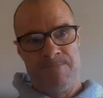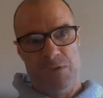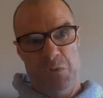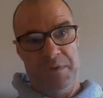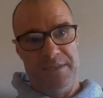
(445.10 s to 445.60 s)

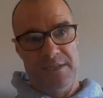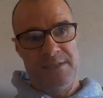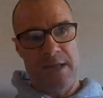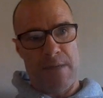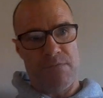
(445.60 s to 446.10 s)
to win
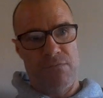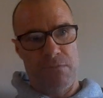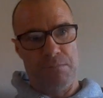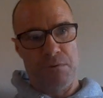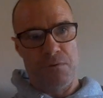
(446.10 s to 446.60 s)
this game of
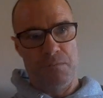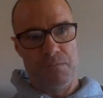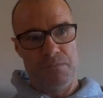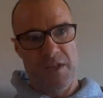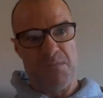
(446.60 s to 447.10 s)
football
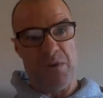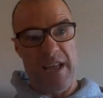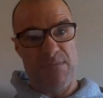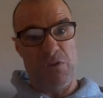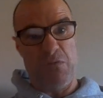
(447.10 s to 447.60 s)
that
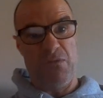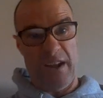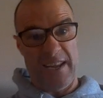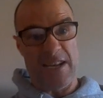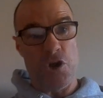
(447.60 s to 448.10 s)
we have to
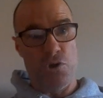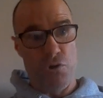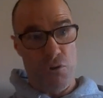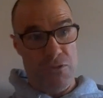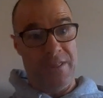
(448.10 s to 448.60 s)
fucking
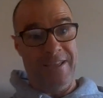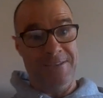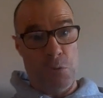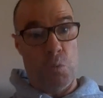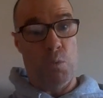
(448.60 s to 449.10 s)
earn
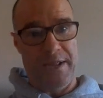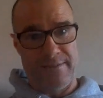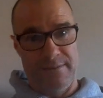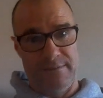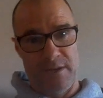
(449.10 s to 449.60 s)
this
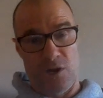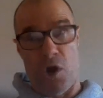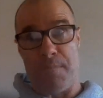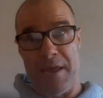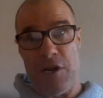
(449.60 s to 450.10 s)
win. And
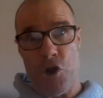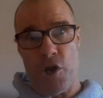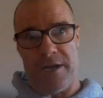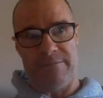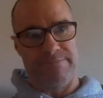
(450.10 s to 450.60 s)
I mean
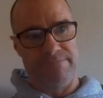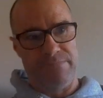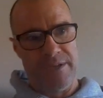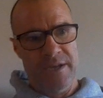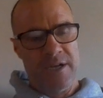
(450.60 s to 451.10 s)
earn it.
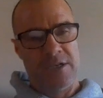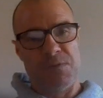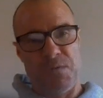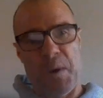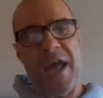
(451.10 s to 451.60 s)

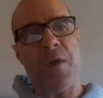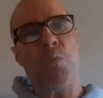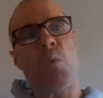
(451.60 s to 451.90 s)
Because if we're